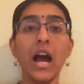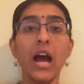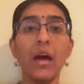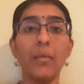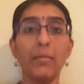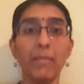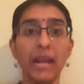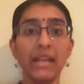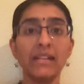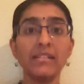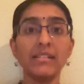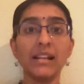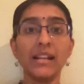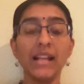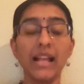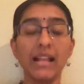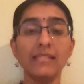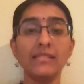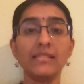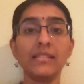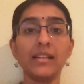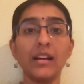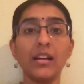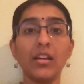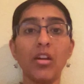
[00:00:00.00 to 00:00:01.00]
mental
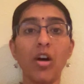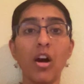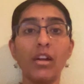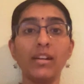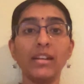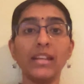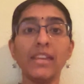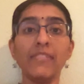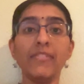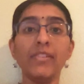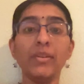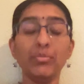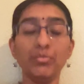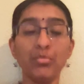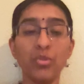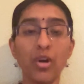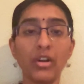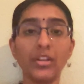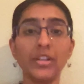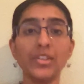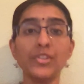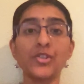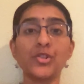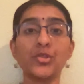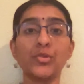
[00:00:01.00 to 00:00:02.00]
health a lot, give
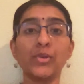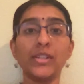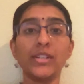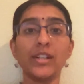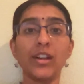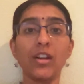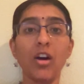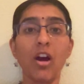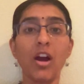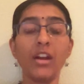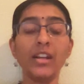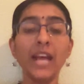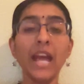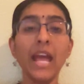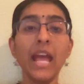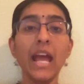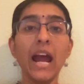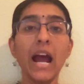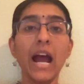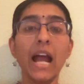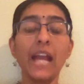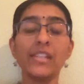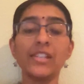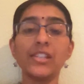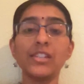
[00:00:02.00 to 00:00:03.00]
importance to it a lot,
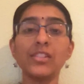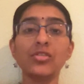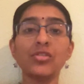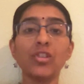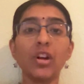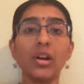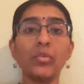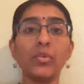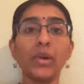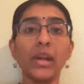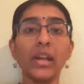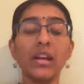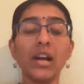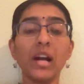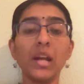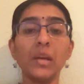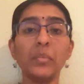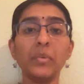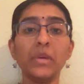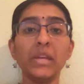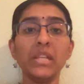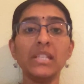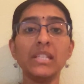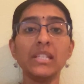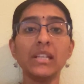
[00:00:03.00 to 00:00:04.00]
I just thought, why can't
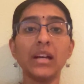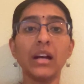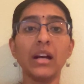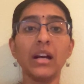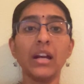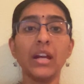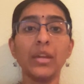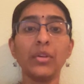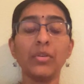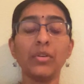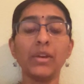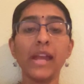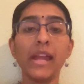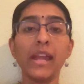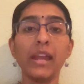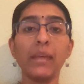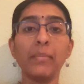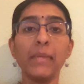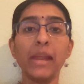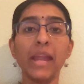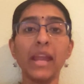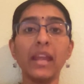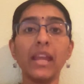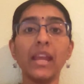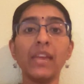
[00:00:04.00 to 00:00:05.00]
we like
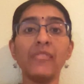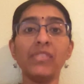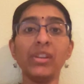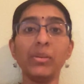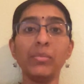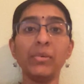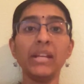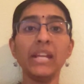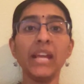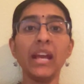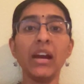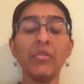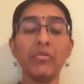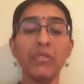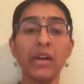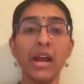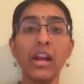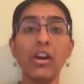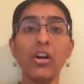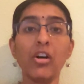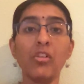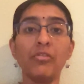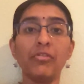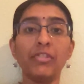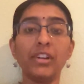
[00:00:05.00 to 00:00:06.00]
make everybody
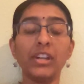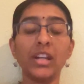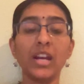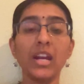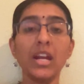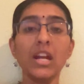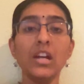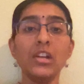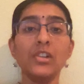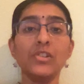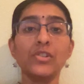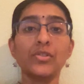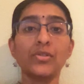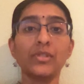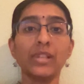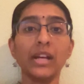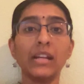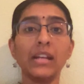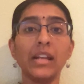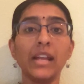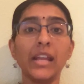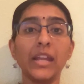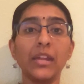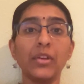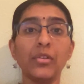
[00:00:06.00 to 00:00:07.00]
aware of it, so that,
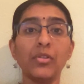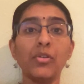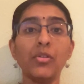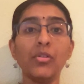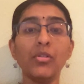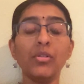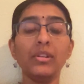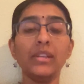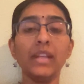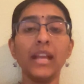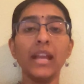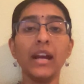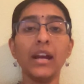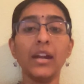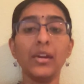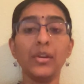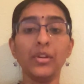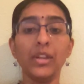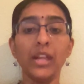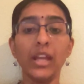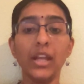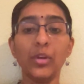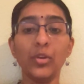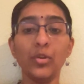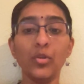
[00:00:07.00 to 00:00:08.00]
like,
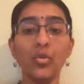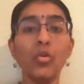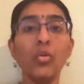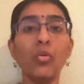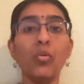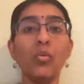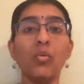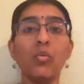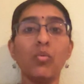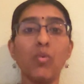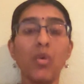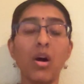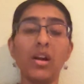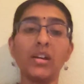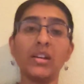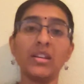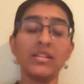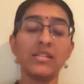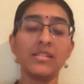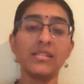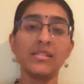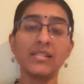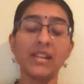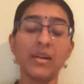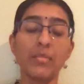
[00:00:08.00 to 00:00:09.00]
they know what
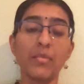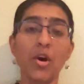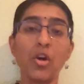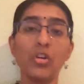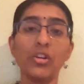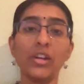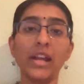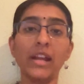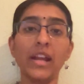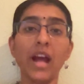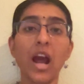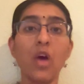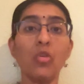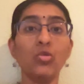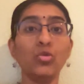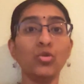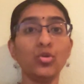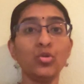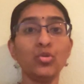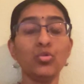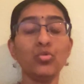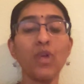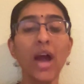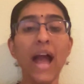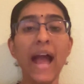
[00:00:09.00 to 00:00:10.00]
is it about and how
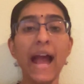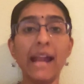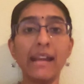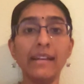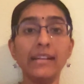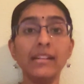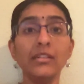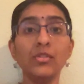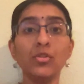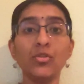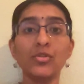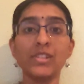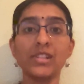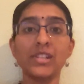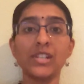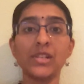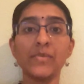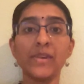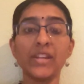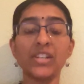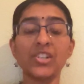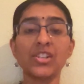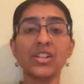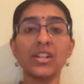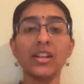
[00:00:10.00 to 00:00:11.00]
to handle those
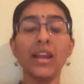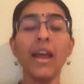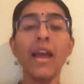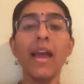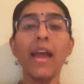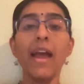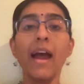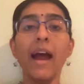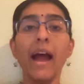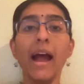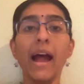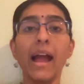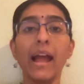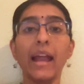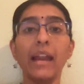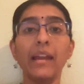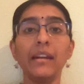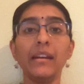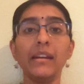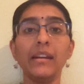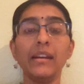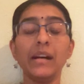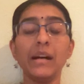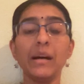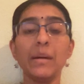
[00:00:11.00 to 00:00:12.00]
situations,
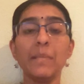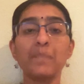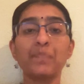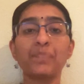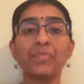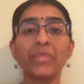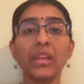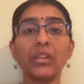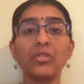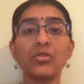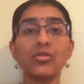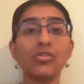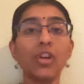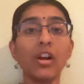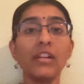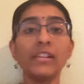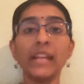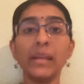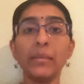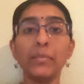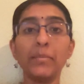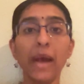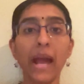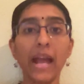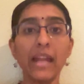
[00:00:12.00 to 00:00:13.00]
and do not
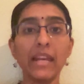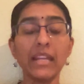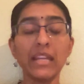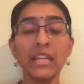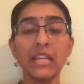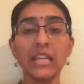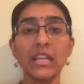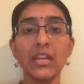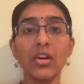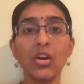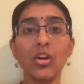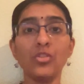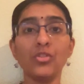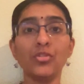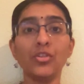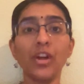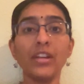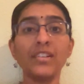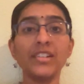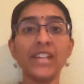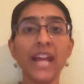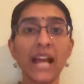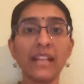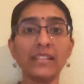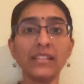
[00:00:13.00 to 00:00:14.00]
get panicky or do
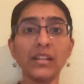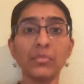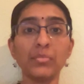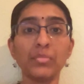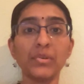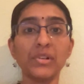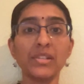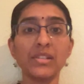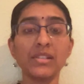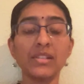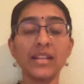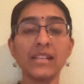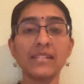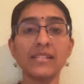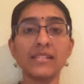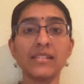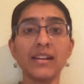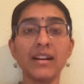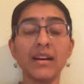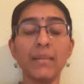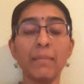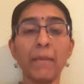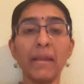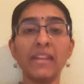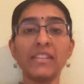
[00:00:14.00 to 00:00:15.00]
not tag that person as
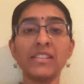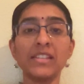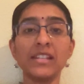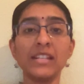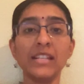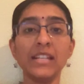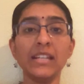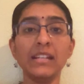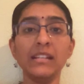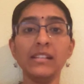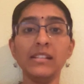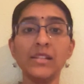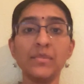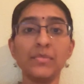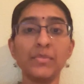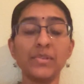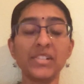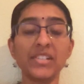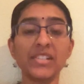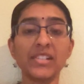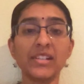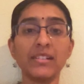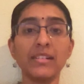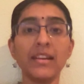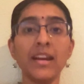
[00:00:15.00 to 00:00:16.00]
a mentally ill
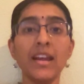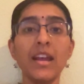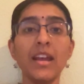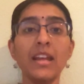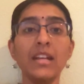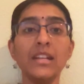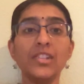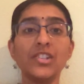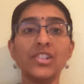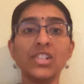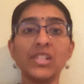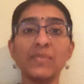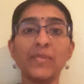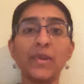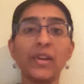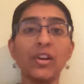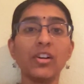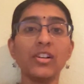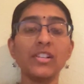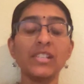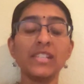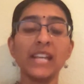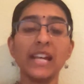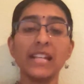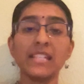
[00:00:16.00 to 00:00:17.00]
person just
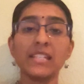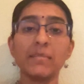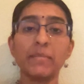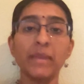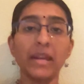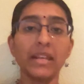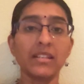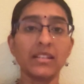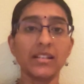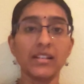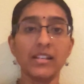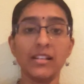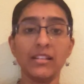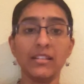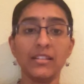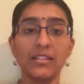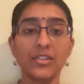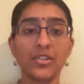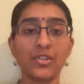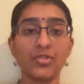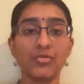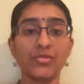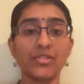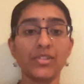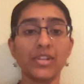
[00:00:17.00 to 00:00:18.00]
because he has mental health
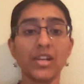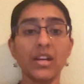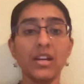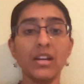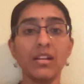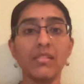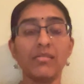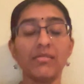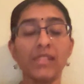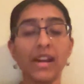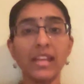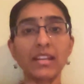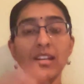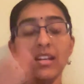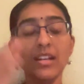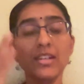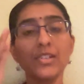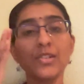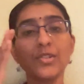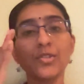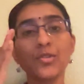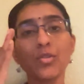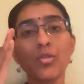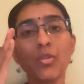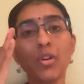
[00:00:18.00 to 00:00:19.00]
issues, right?
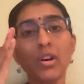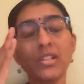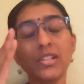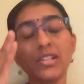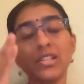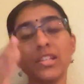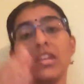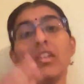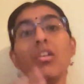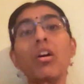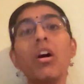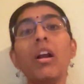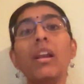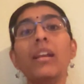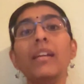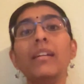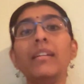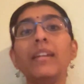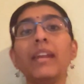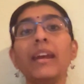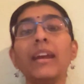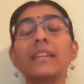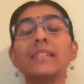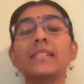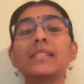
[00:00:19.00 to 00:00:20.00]
So see you all
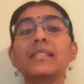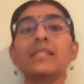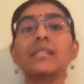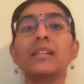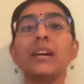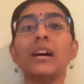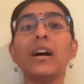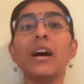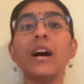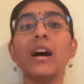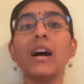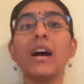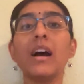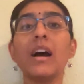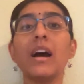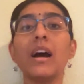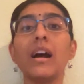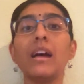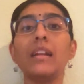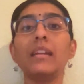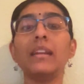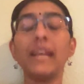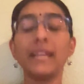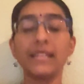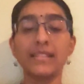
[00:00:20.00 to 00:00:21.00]
next
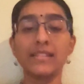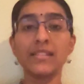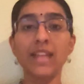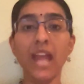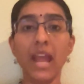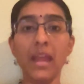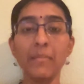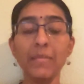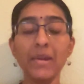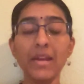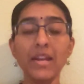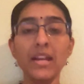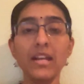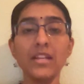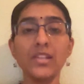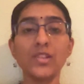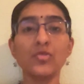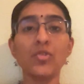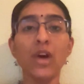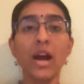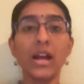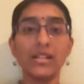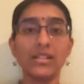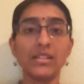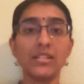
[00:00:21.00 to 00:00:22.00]
time.
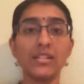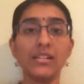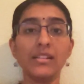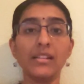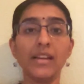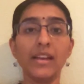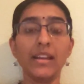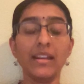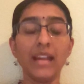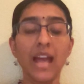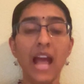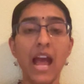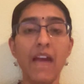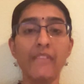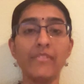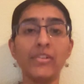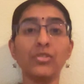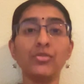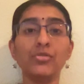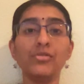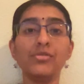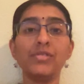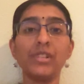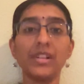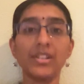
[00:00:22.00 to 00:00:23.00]
So until then, have a
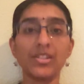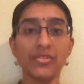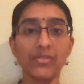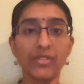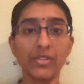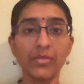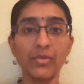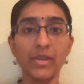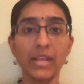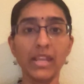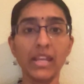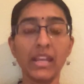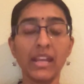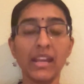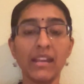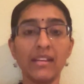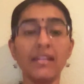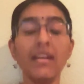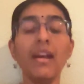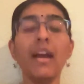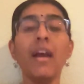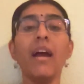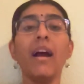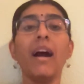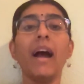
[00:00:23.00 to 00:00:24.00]
good rest of the
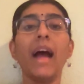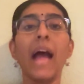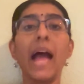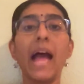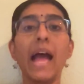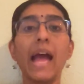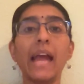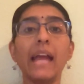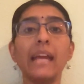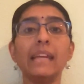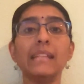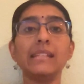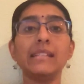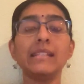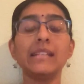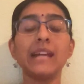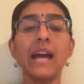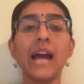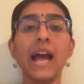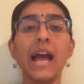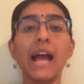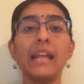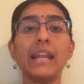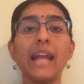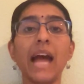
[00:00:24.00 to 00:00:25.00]
weekend, and
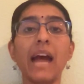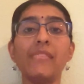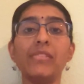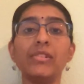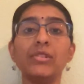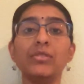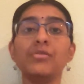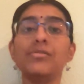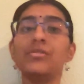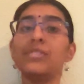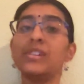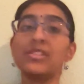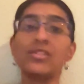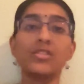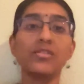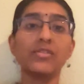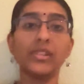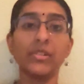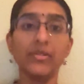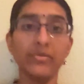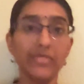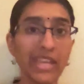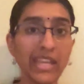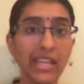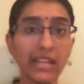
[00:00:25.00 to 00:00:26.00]
have a good rest of
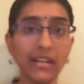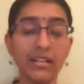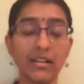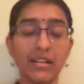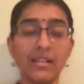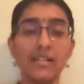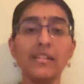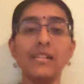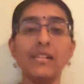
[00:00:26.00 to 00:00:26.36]
the week.